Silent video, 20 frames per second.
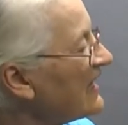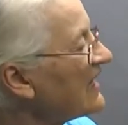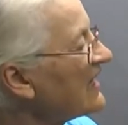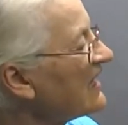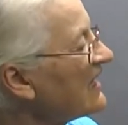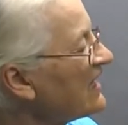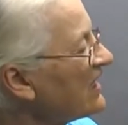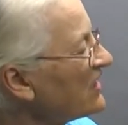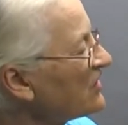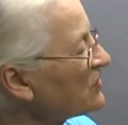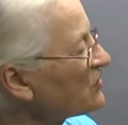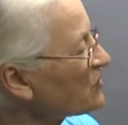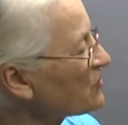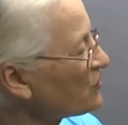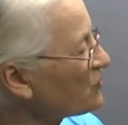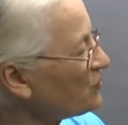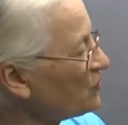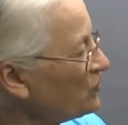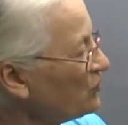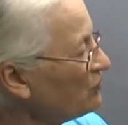Each
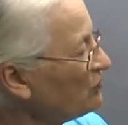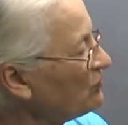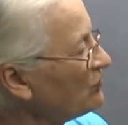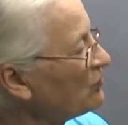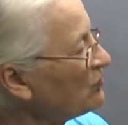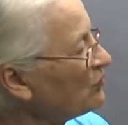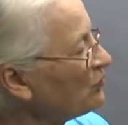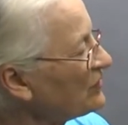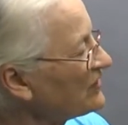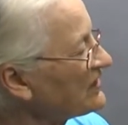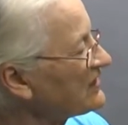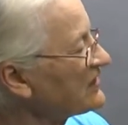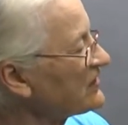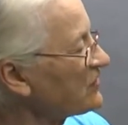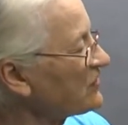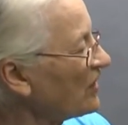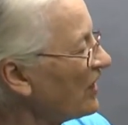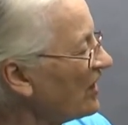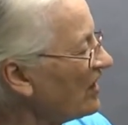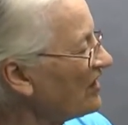student was
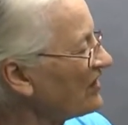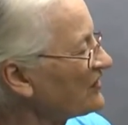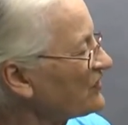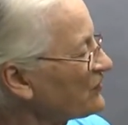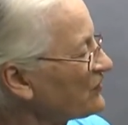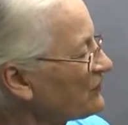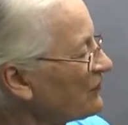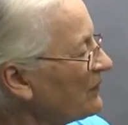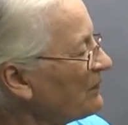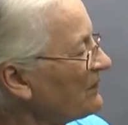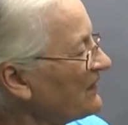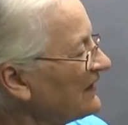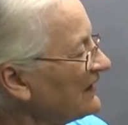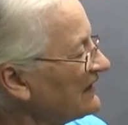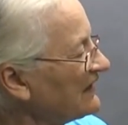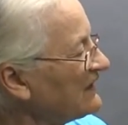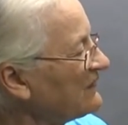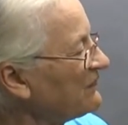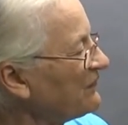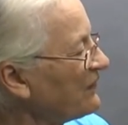tossed from the
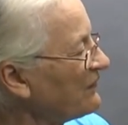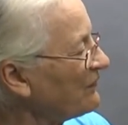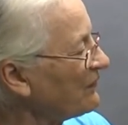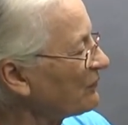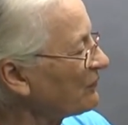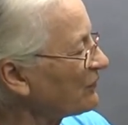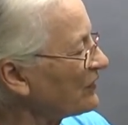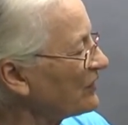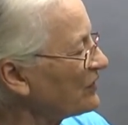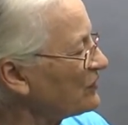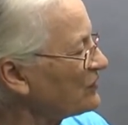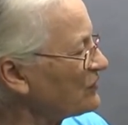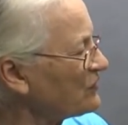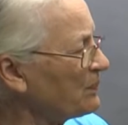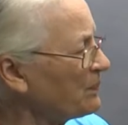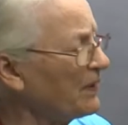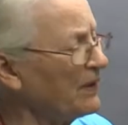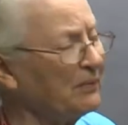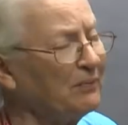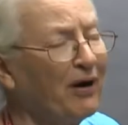leaf of a rose,
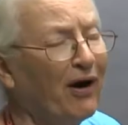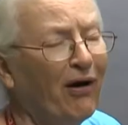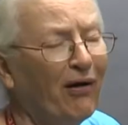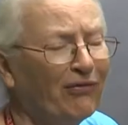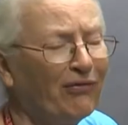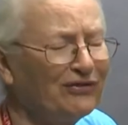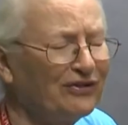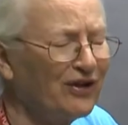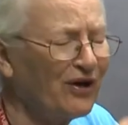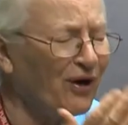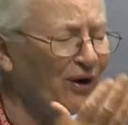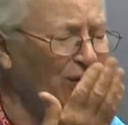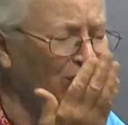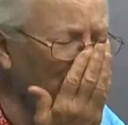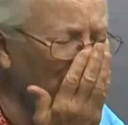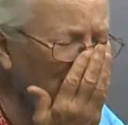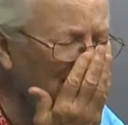but oh no,